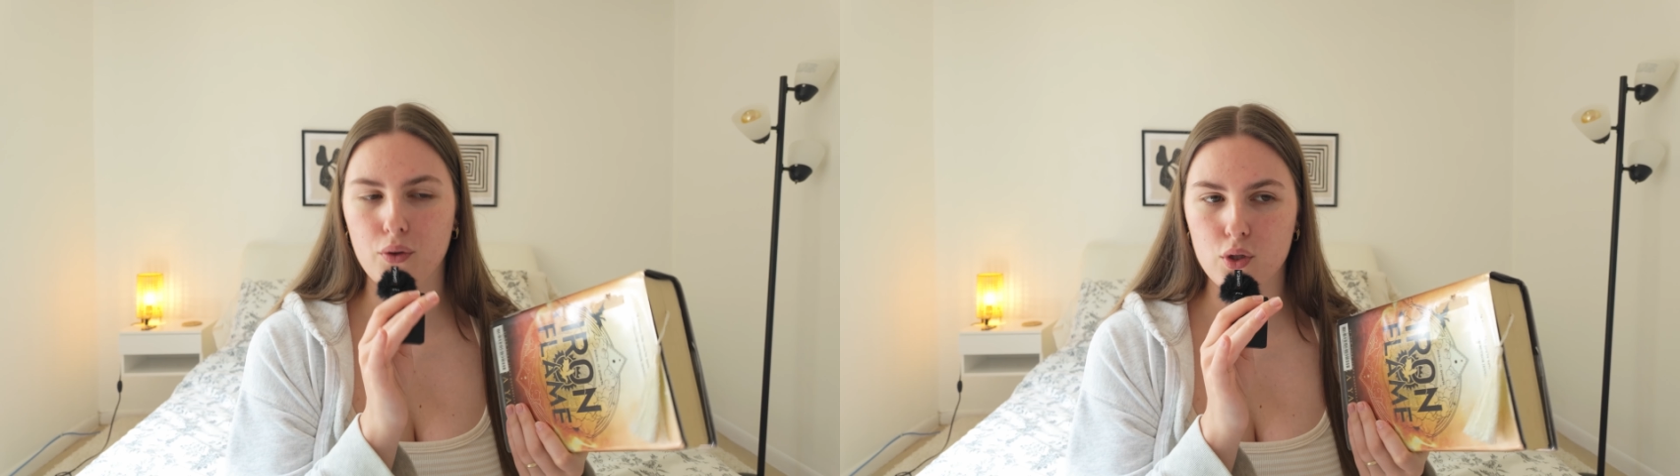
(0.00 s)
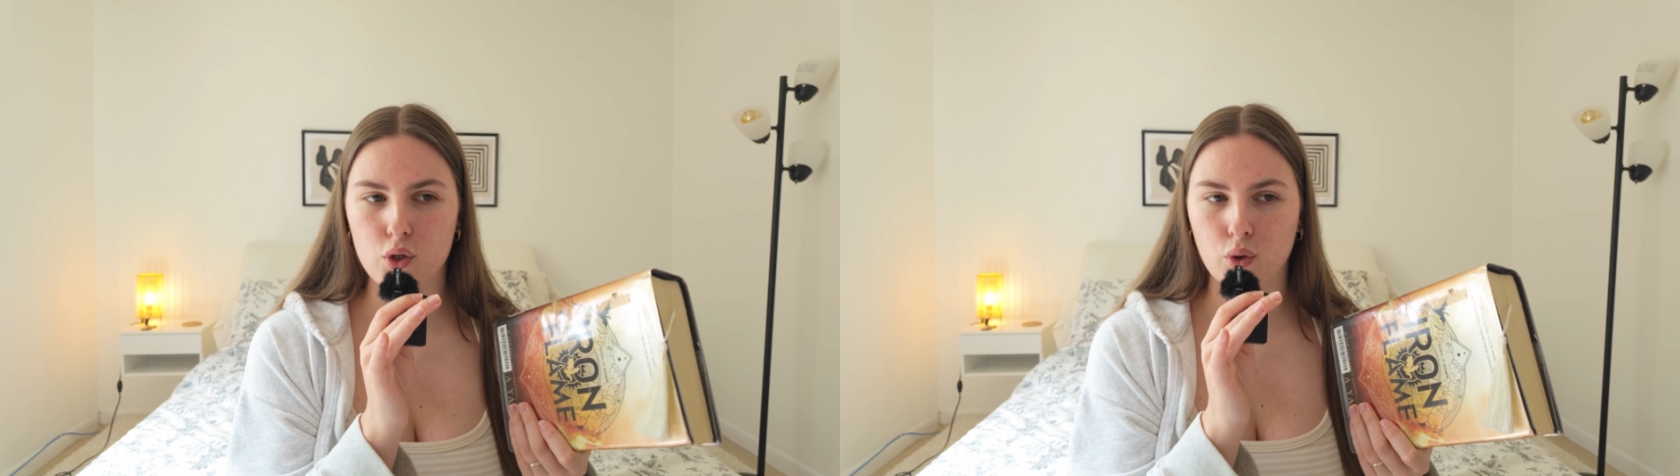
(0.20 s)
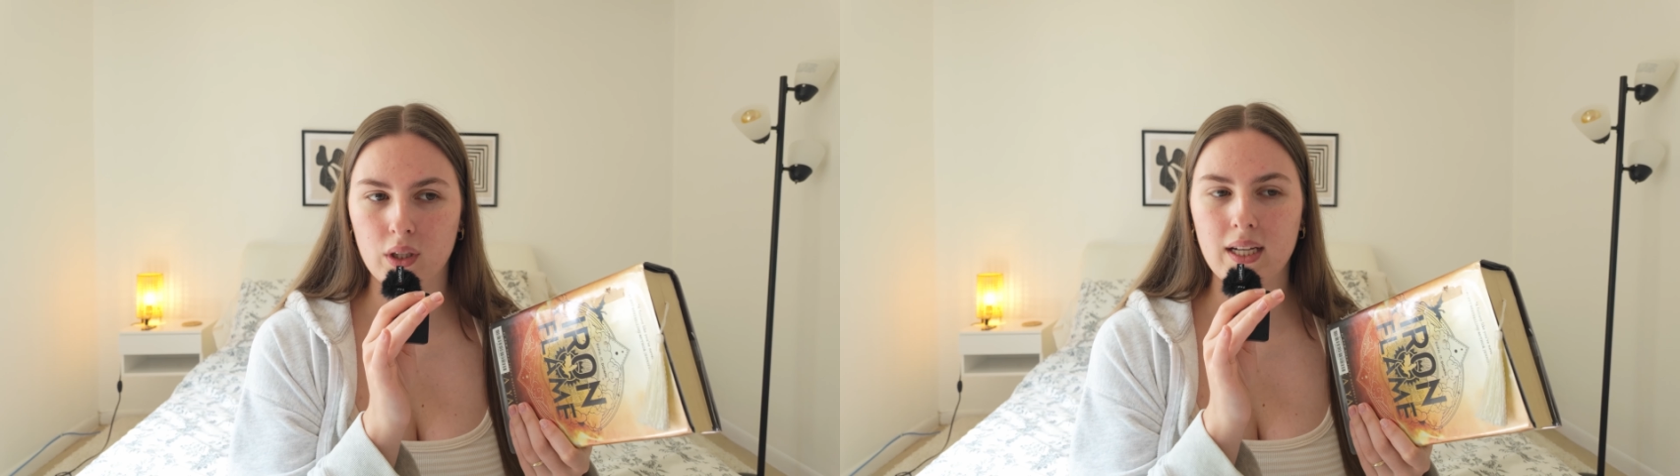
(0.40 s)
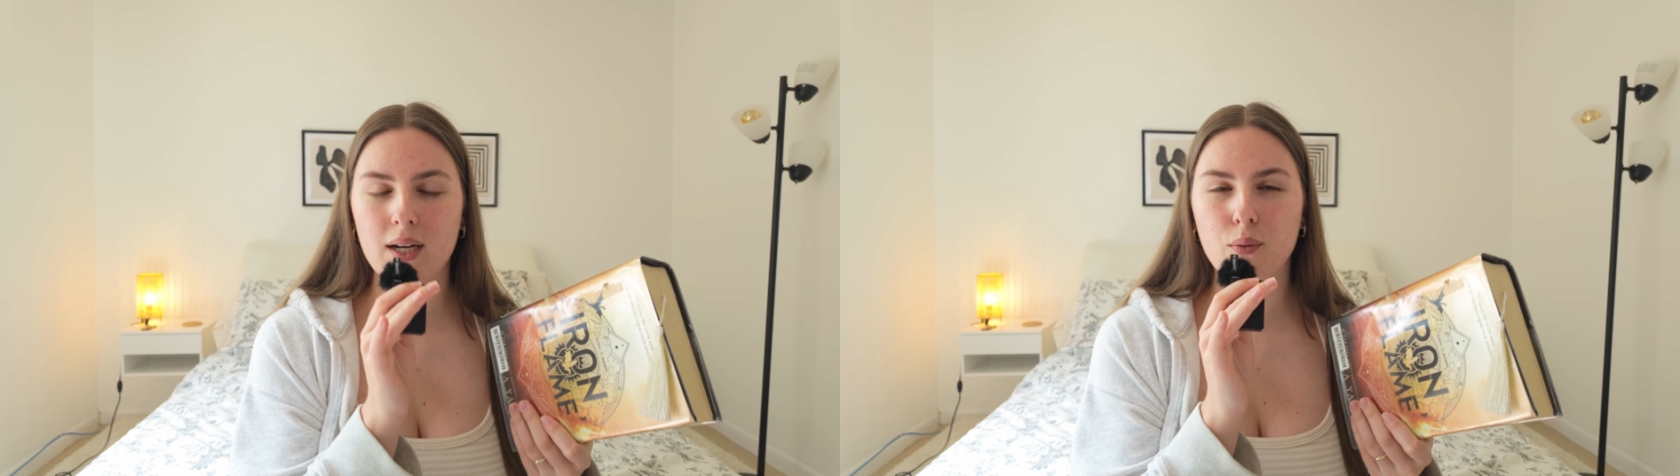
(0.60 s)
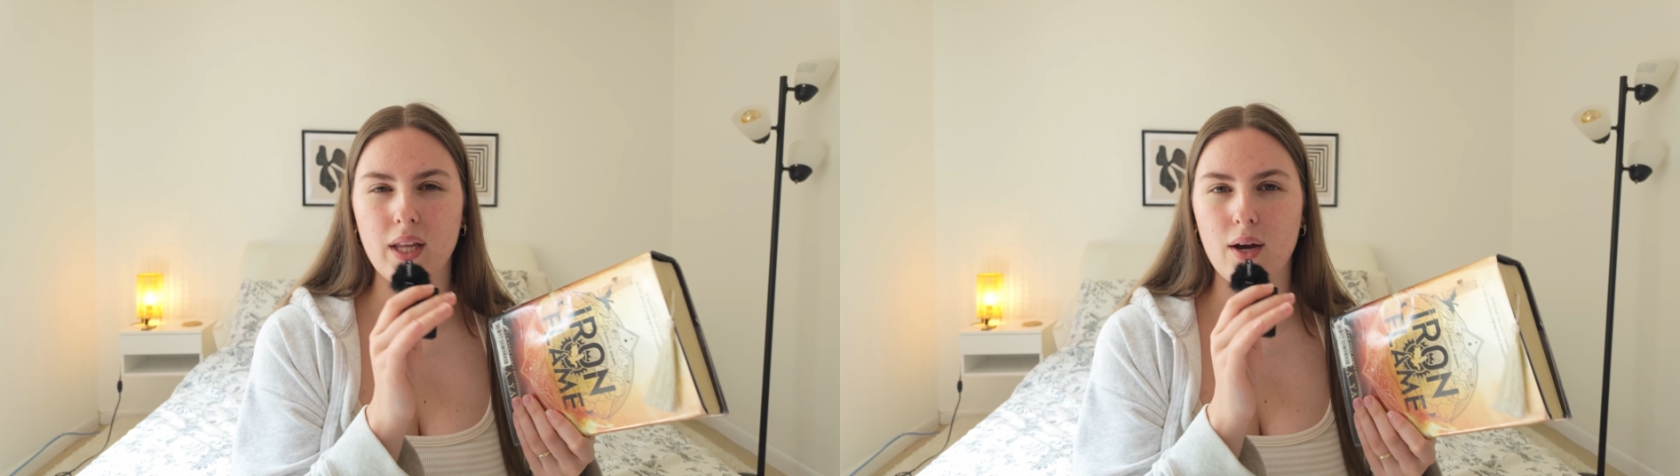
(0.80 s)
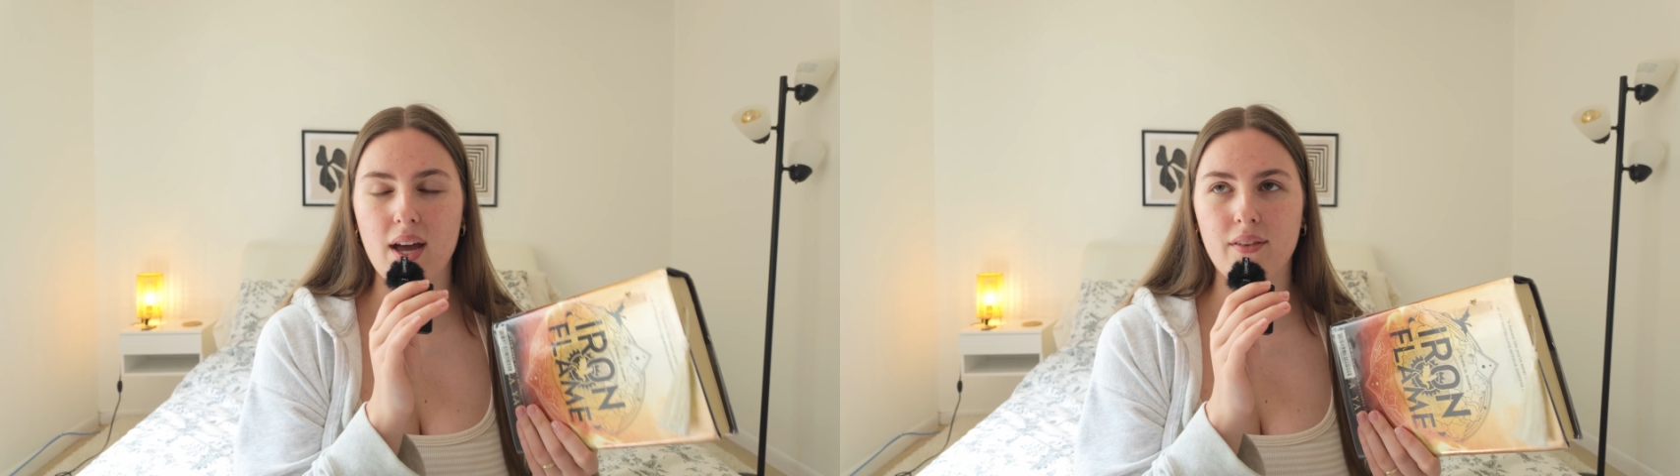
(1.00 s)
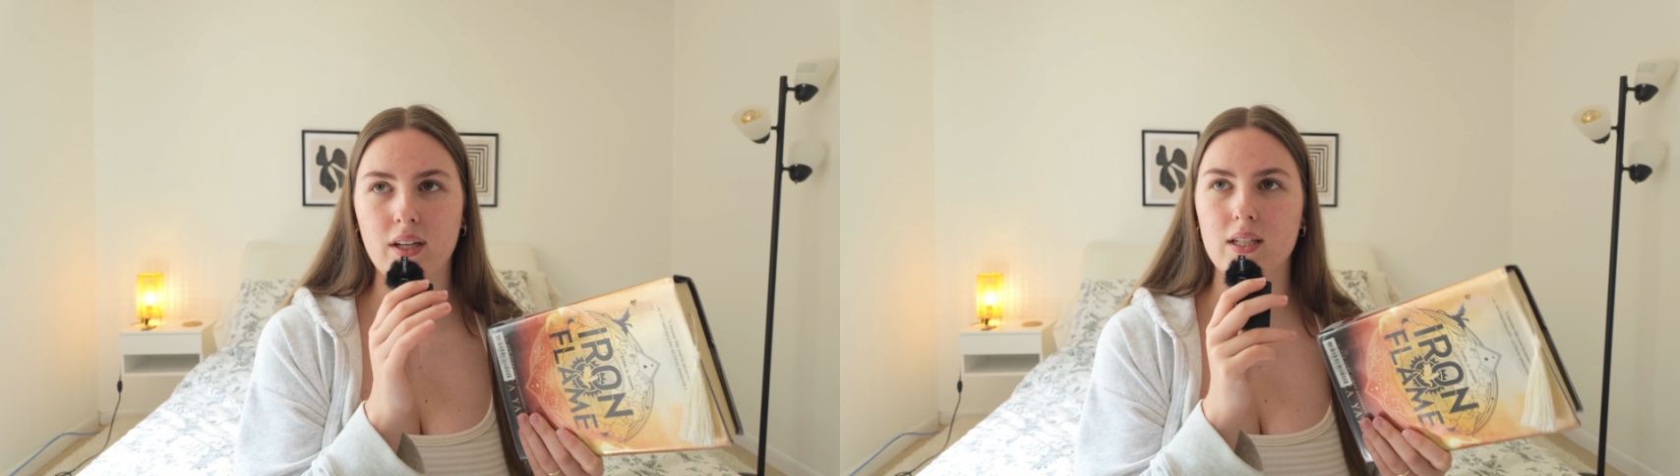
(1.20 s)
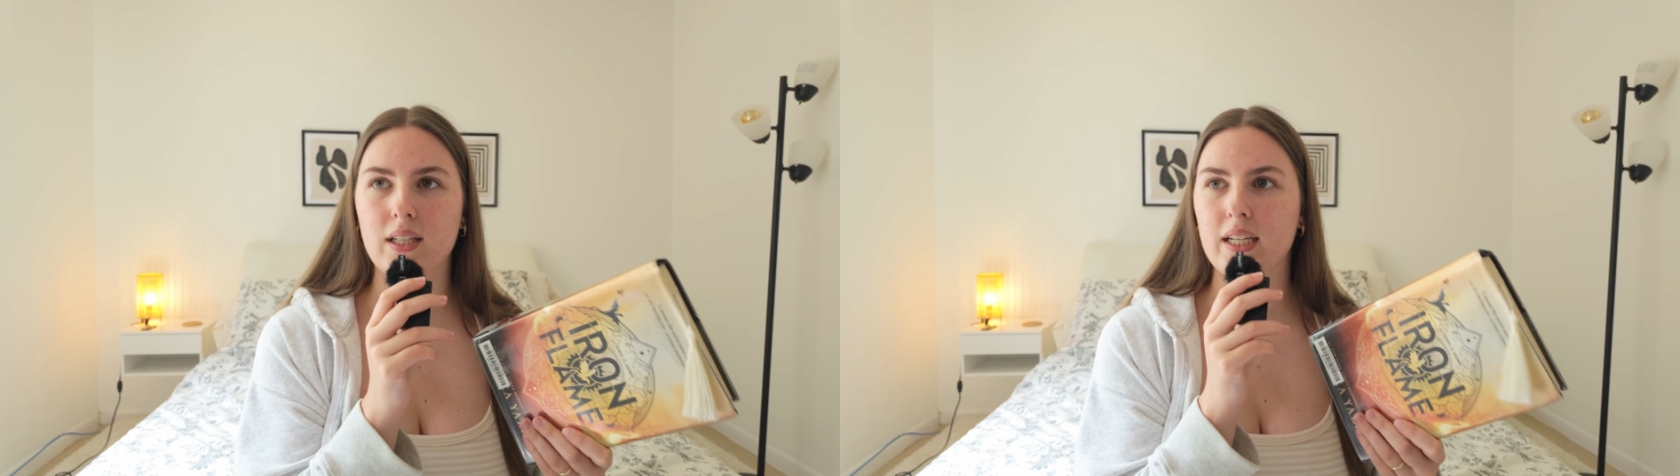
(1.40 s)
storyline without having
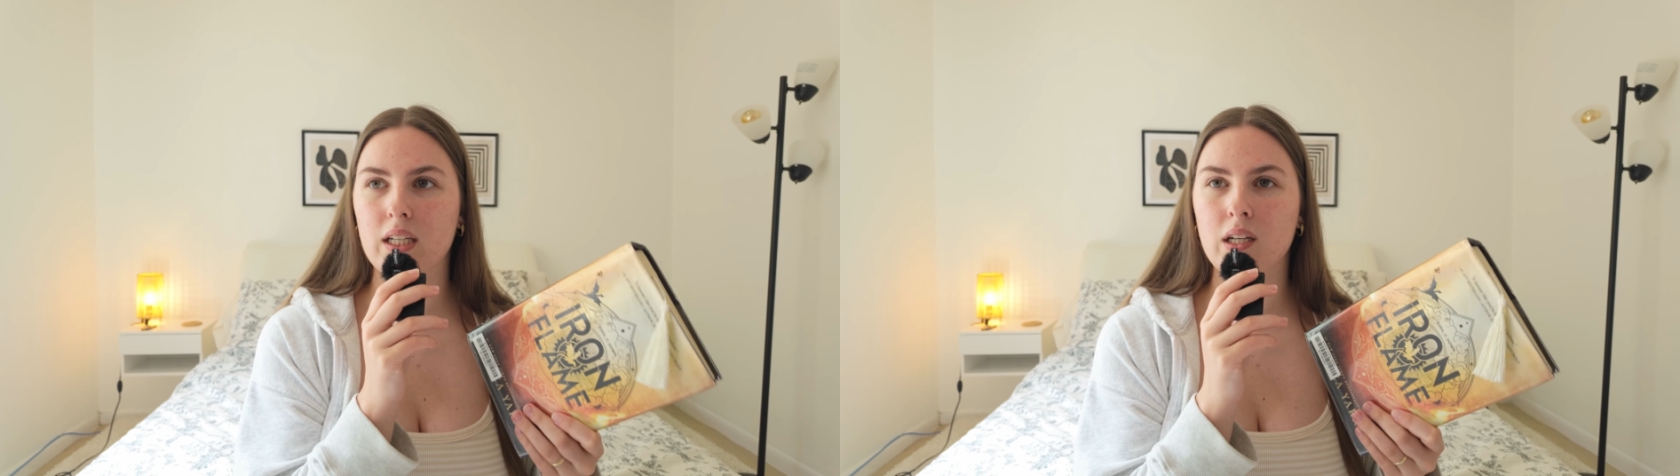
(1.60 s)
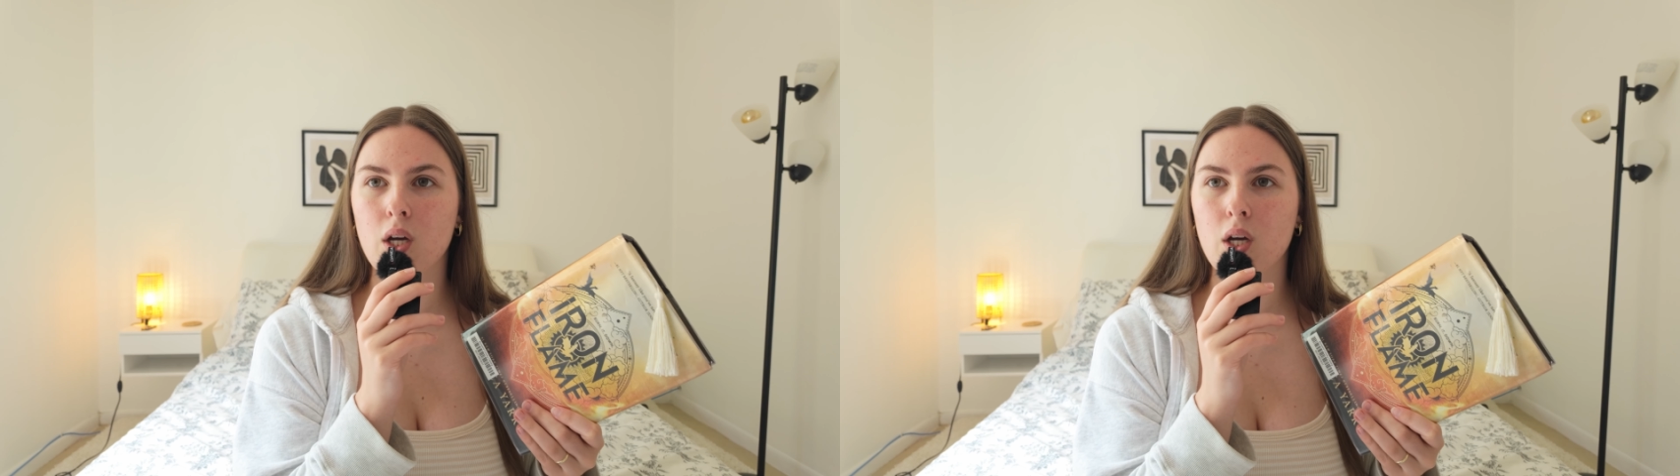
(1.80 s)
to like